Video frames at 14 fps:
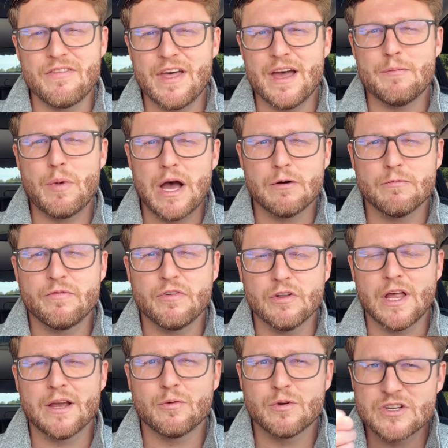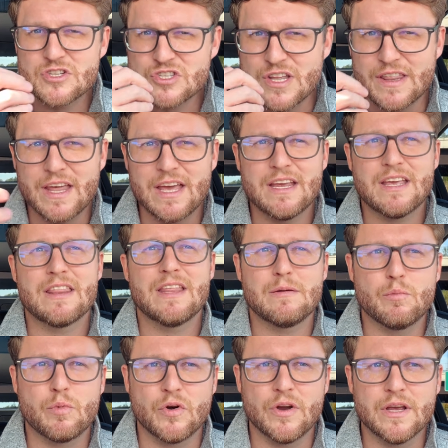them helpful language that they can
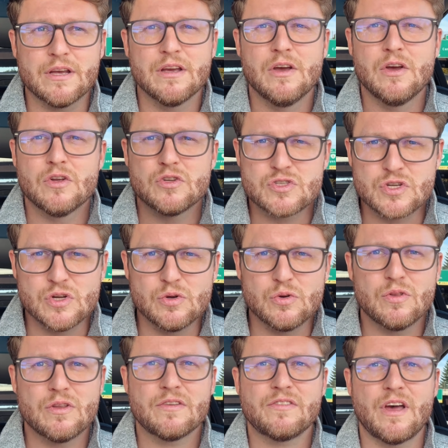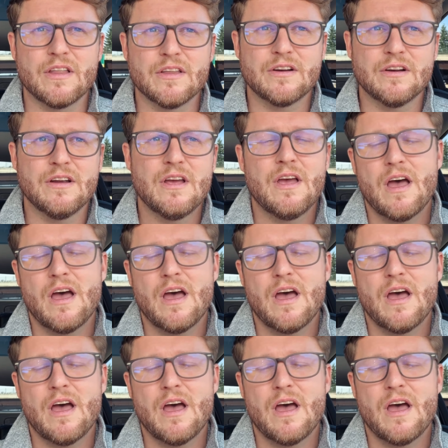then bring to the seller,